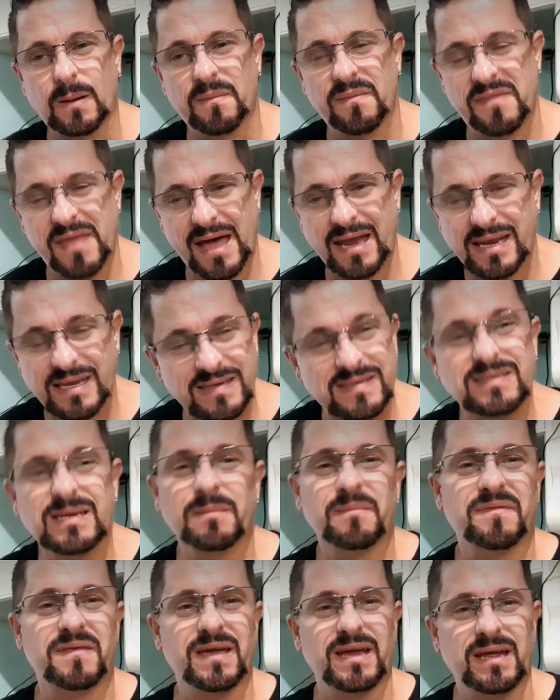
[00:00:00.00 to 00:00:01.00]
that is
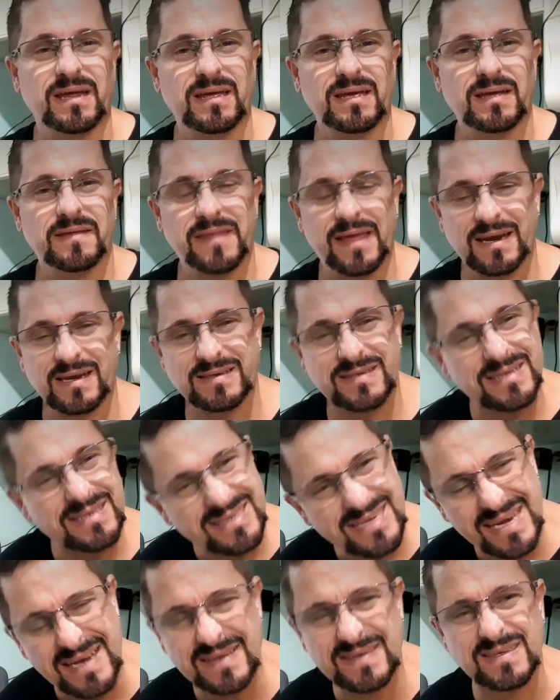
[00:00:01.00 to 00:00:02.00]
something, that is
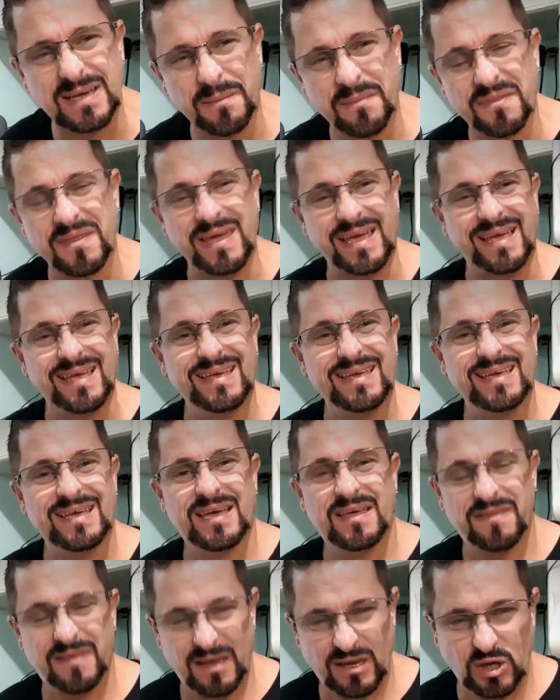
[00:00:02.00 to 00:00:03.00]
indeed something
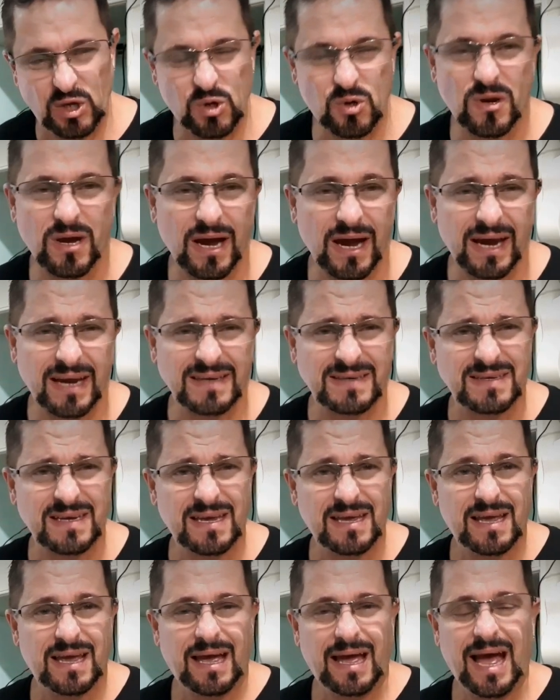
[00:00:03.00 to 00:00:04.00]
that you guys
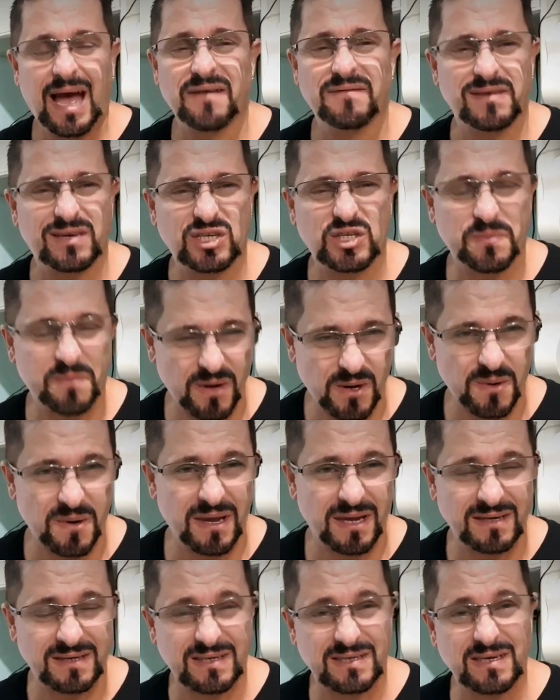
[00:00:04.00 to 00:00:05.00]
have
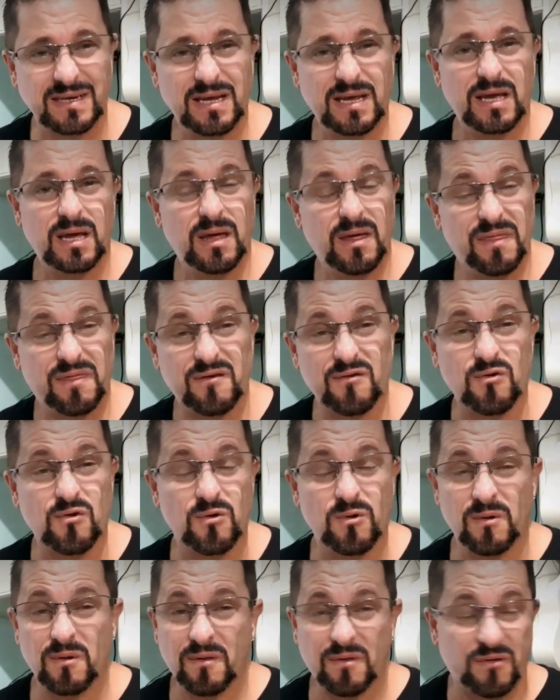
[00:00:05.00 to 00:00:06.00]
experienced
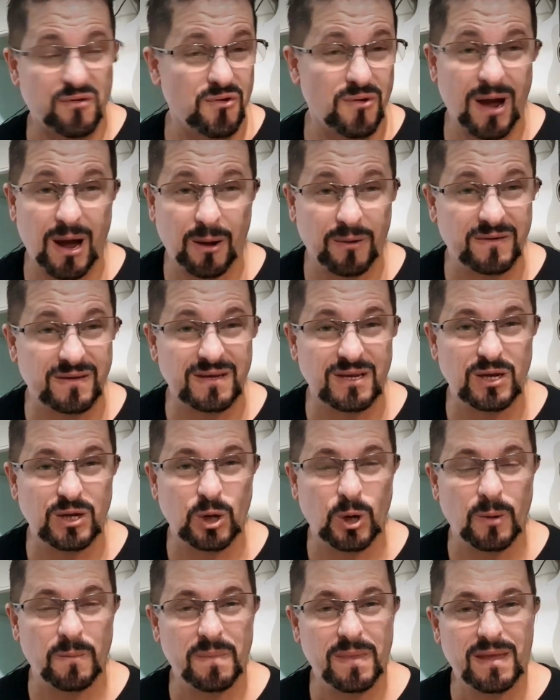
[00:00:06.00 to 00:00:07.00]
throughout, you
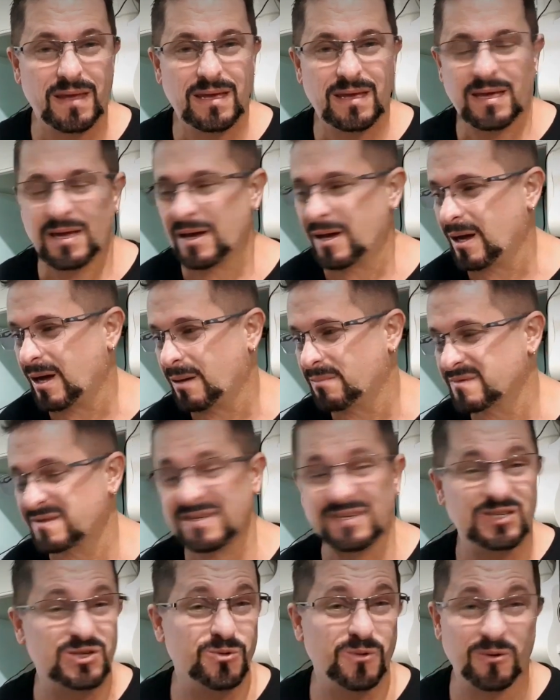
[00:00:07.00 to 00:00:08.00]
know,
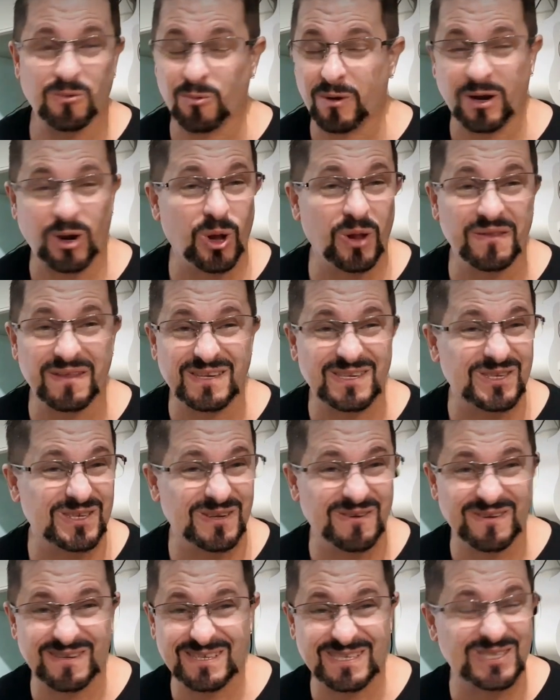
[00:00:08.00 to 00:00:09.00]
since when all this
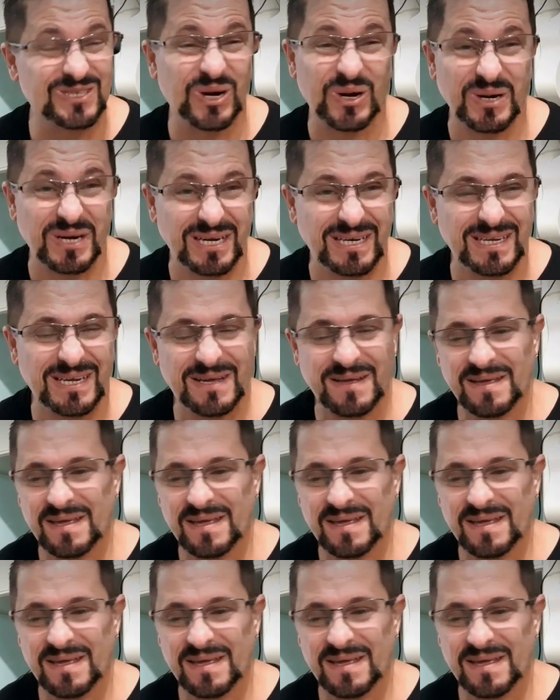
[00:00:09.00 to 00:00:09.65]
started.